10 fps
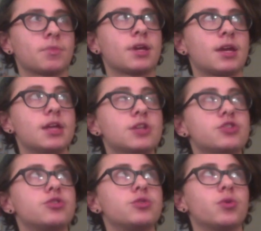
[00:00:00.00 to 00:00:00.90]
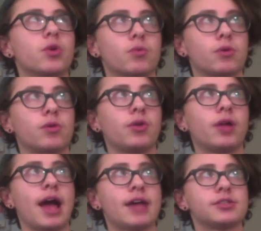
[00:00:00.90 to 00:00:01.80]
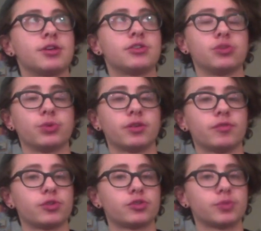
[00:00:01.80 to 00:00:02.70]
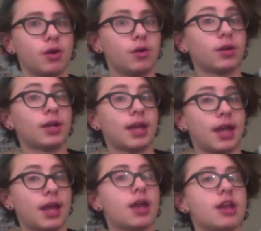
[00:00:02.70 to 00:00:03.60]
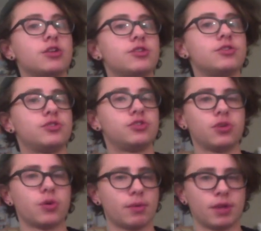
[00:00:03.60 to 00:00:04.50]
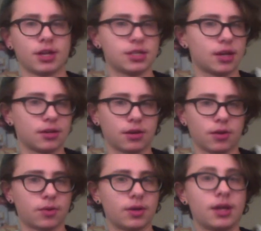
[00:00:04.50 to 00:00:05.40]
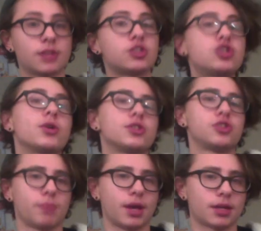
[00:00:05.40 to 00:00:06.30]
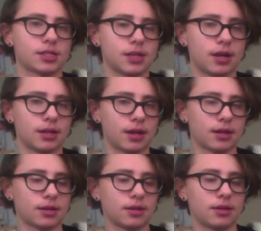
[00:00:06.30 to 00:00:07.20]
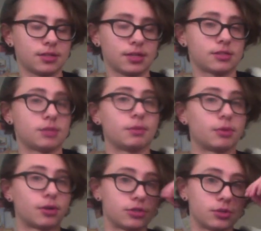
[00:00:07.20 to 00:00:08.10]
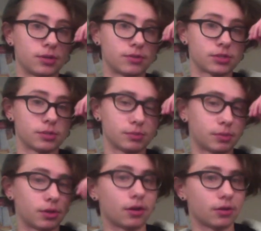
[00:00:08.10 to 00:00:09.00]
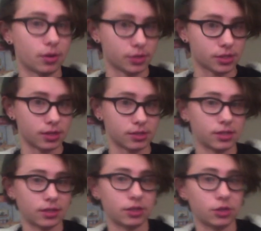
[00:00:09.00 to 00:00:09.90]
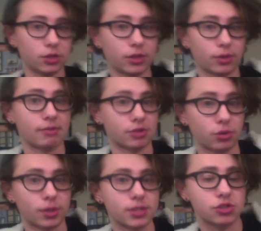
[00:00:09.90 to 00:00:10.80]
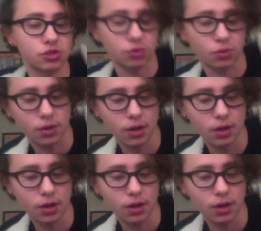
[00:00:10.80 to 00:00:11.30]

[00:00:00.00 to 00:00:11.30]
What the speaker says: role as an intuitive, which we all can do. I mean, it's not, it's a choice you make. It's not like some people are intuitive and some people aren't. No, it's you either have a choice to